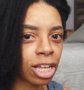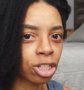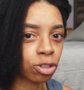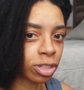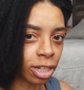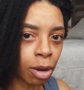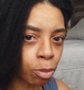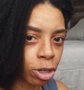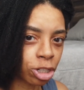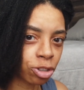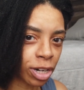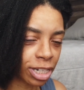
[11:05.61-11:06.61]
So it's not a
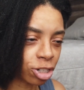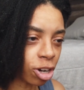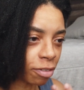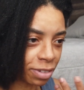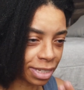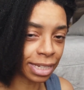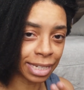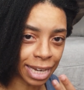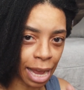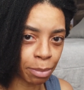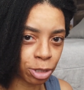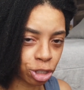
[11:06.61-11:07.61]
moisturizer. Obviously, it's
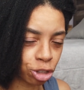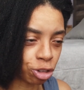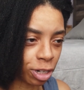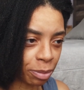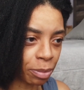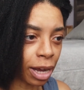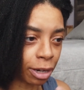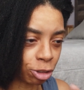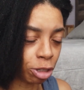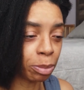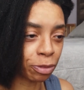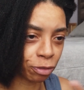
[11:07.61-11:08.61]
a
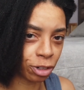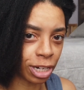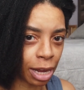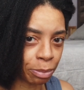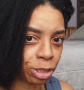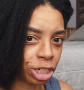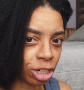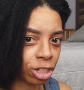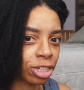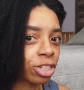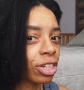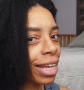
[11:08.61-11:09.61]
treatment for damaged hair.
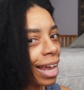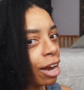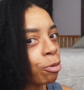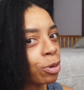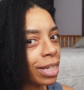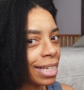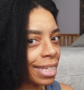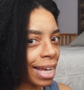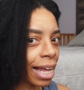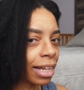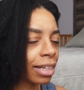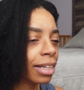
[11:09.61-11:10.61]
So you can't really
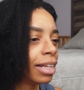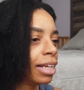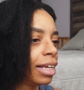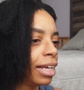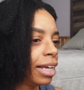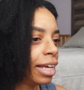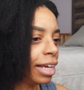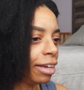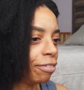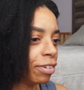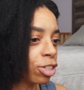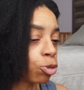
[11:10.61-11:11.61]
tell
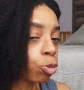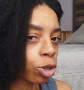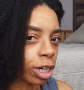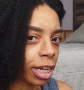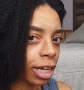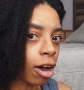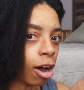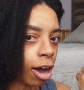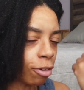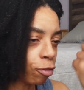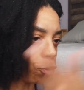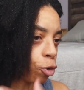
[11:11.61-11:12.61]
if it's working
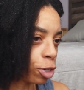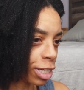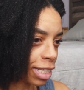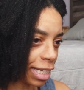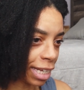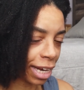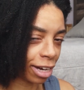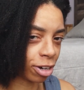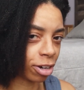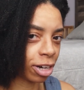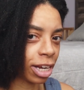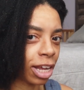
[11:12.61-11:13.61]
on 4C
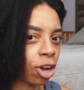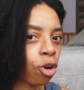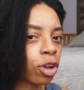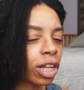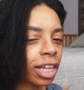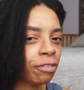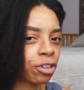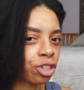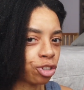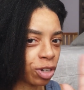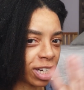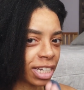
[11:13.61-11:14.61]
hair. Only if you
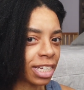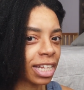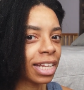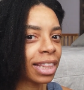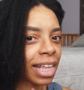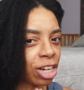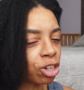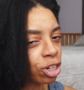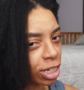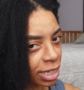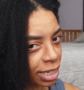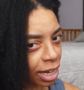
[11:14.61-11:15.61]
straighten it, then you
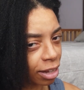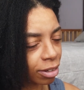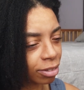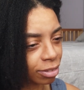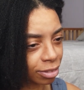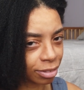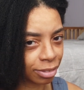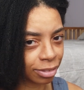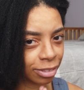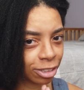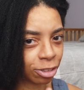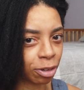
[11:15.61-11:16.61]
could tell.
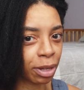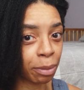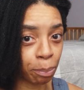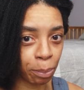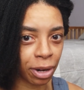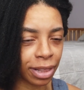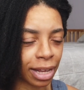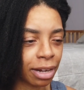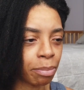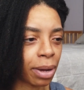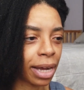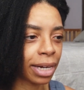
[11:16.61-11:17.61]
So bear that
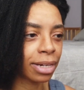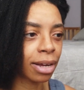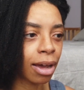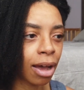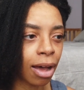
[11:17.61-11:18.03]
in mind.